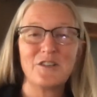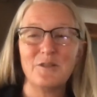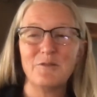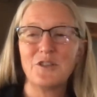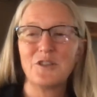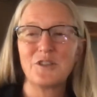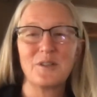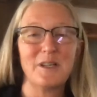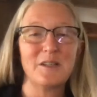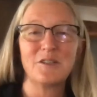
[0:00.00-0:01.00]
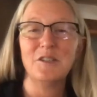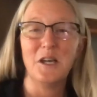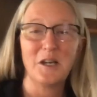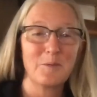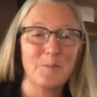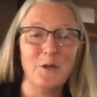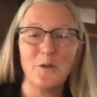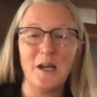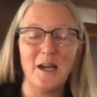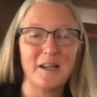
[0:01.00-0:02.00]
so it was just like duck
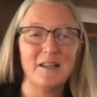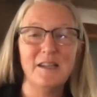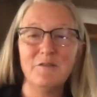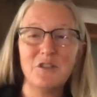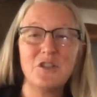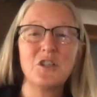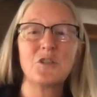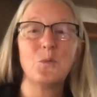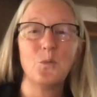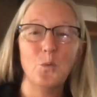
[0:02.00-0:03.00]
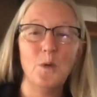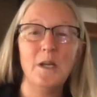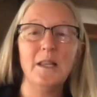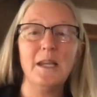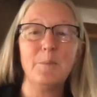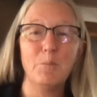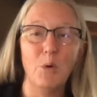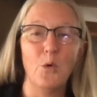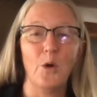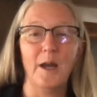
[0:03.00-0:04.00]
periodically. It was just really
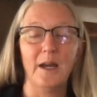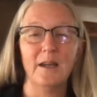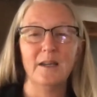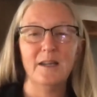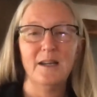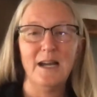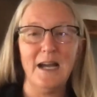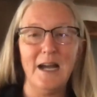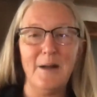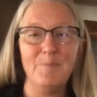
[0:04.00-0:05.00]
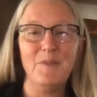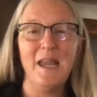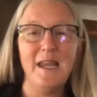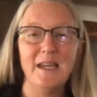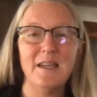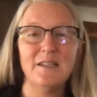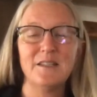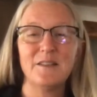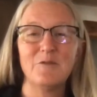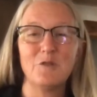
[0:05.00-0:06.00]
boring.
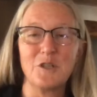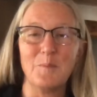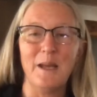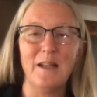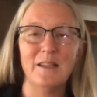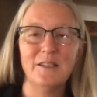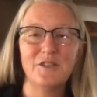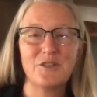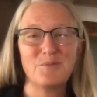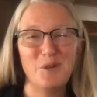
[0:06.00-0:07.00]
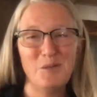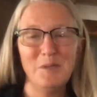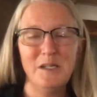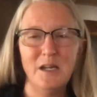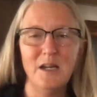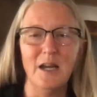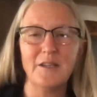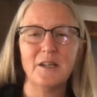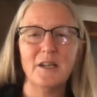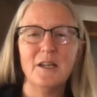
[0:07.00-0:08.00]
And was it balanced? Probably
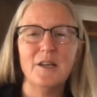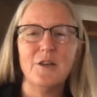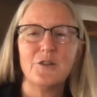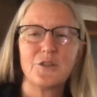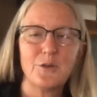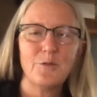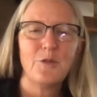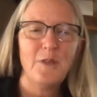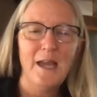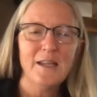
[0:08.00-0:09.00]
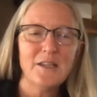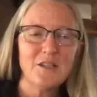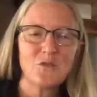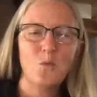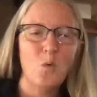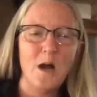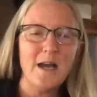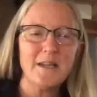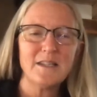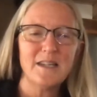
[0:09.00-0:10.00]
not. So that's
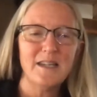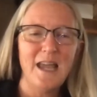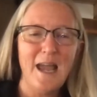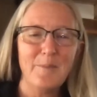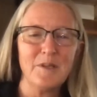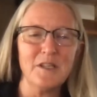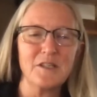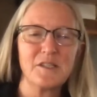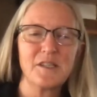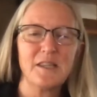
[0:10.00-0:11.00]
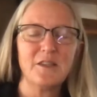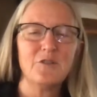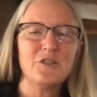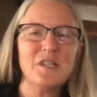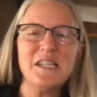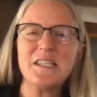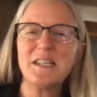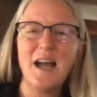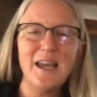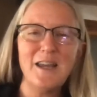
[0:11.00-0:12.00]
what happens, is that there's these
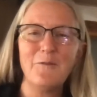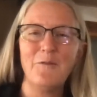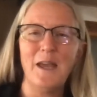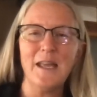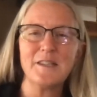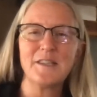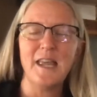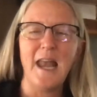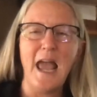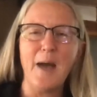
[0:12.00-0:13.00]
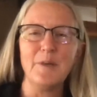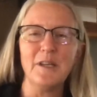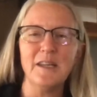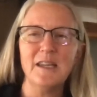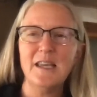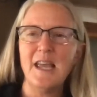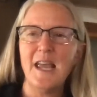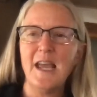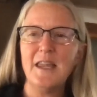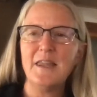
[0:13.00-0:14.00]
diet fads that happen,
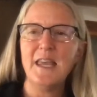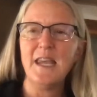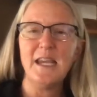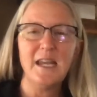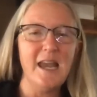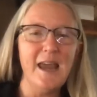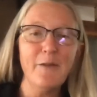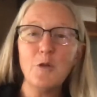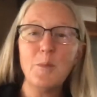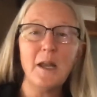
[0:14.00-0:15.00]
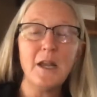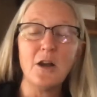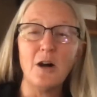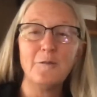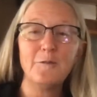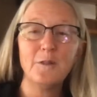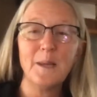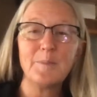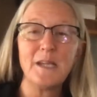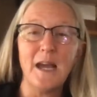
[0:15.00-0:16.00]
and they get everybody all
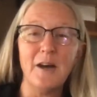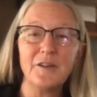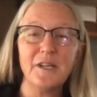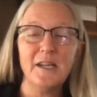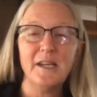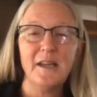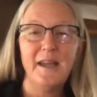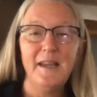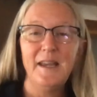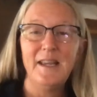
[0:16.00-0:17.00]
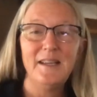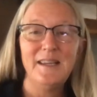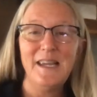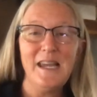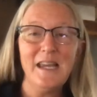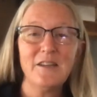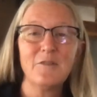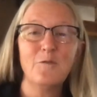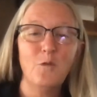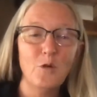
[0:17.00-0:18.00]
flipped out. And
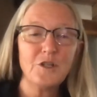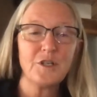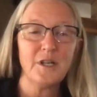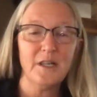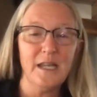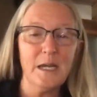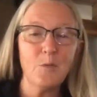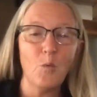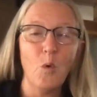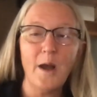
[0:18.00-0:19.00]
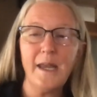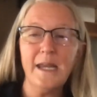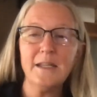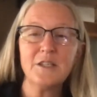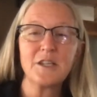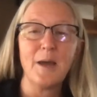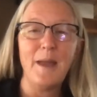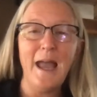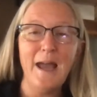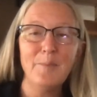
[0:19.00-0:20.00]
unfortunately, what ends up
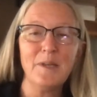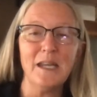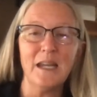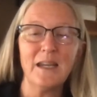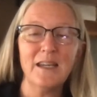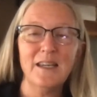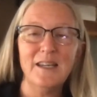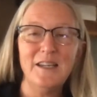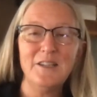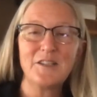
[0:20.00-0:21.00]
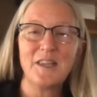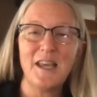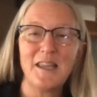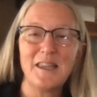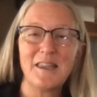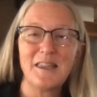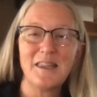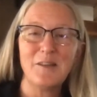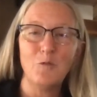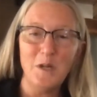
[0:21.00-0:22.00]
happening is that
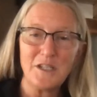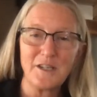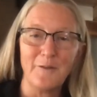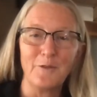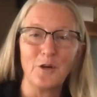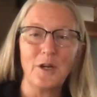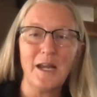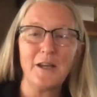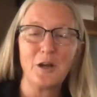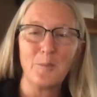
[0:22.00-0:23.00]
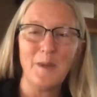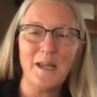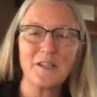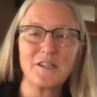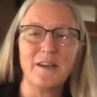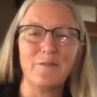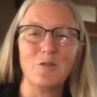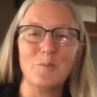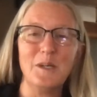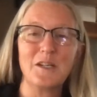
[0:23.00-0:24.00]
we suffer and our pets suffer
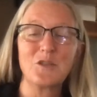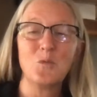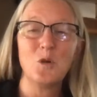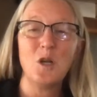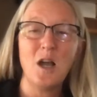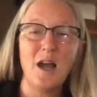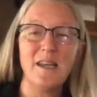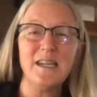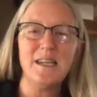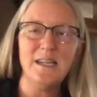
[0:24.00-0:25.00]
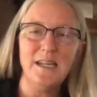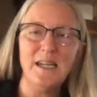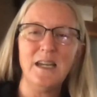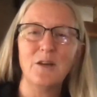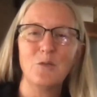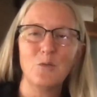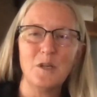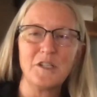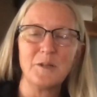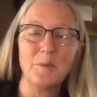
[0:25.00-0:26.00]
because we're not eating
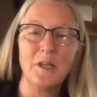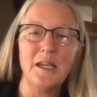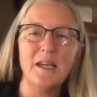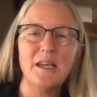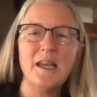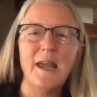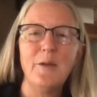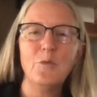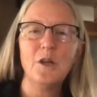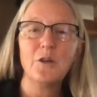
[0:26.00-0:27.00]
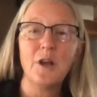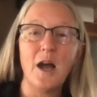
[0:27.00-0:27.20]
reasonably and we are